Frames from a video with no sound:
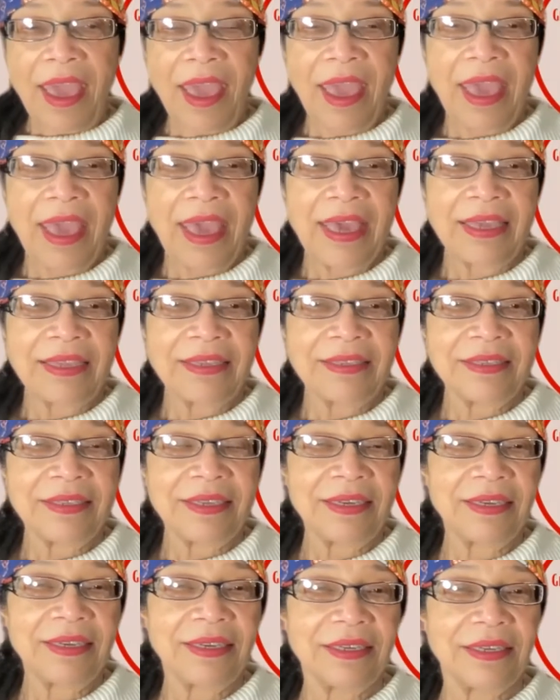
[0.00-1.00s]

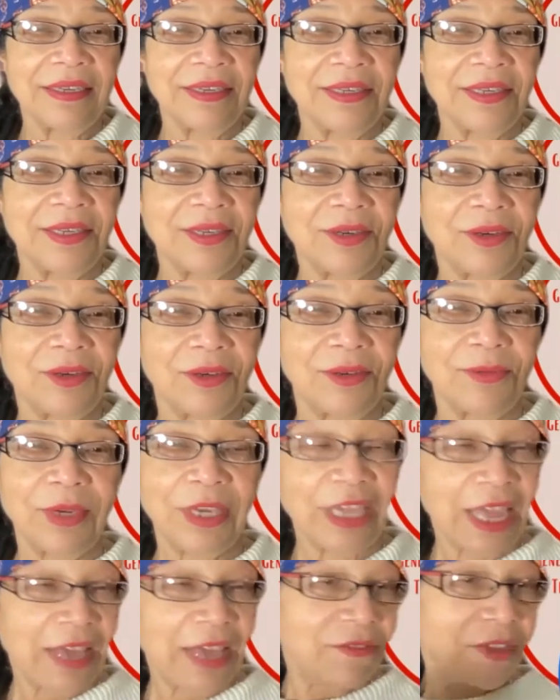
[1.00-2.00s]
And we
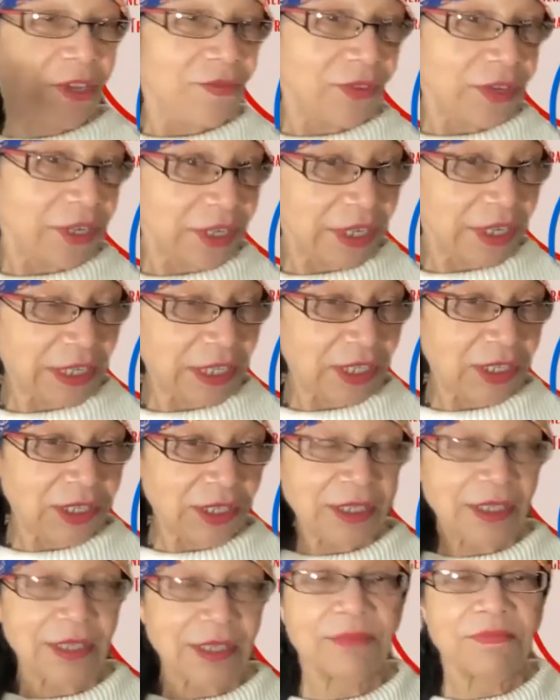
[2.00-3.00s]
can have different
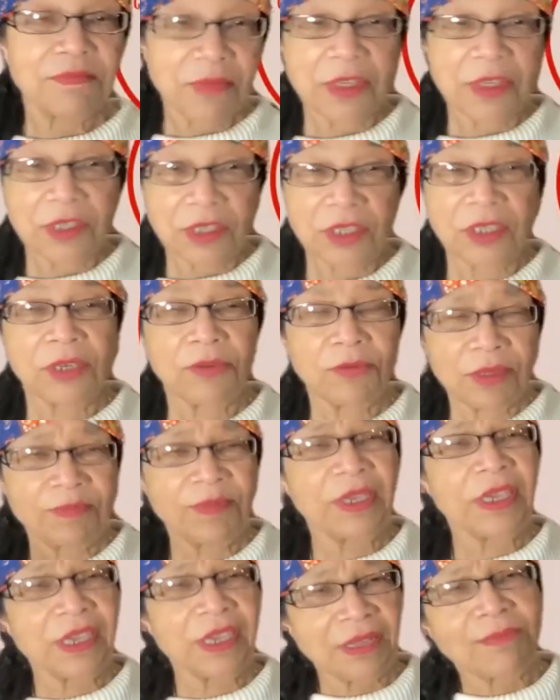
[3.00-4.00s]
lineages. She would
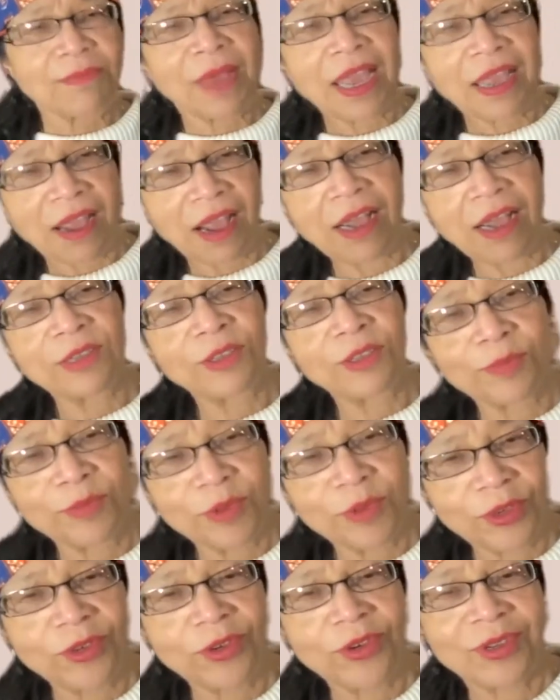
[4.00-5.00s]
be in my
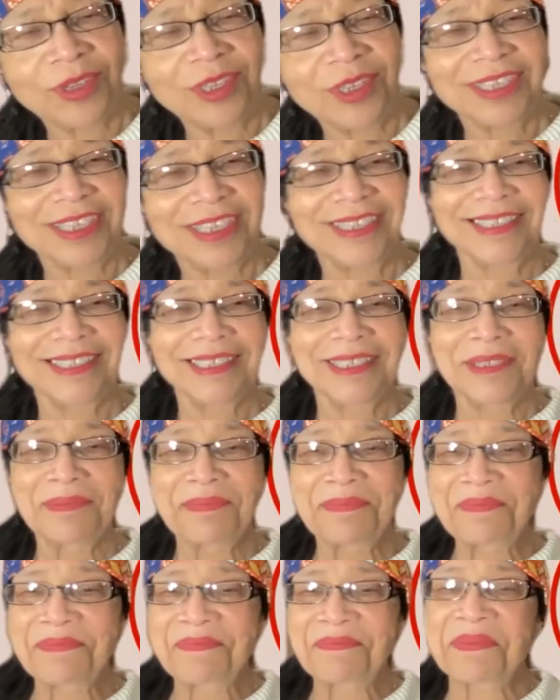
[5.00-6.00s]
entrepreneurial lineage.
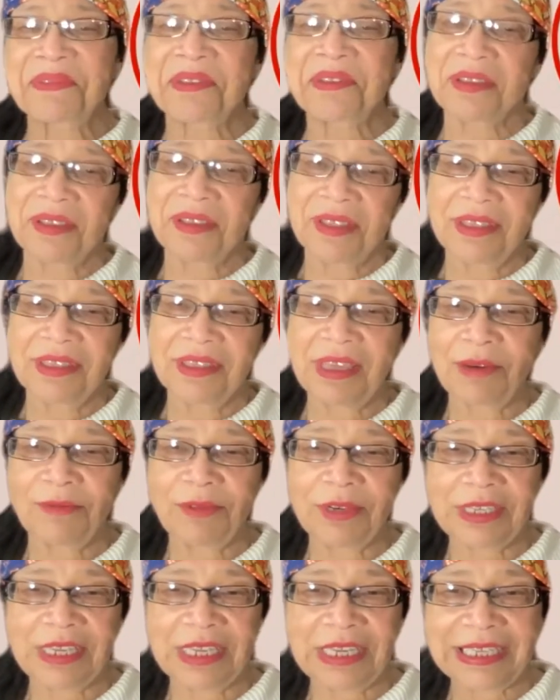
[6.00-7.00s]
That
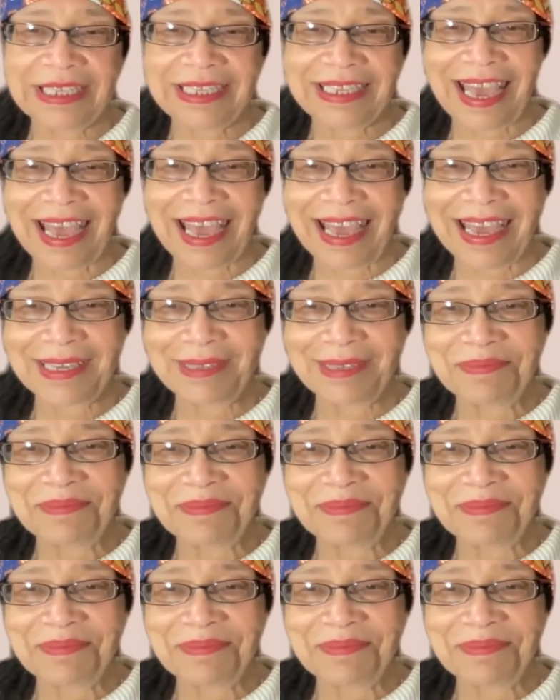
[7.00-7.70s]
was an aside.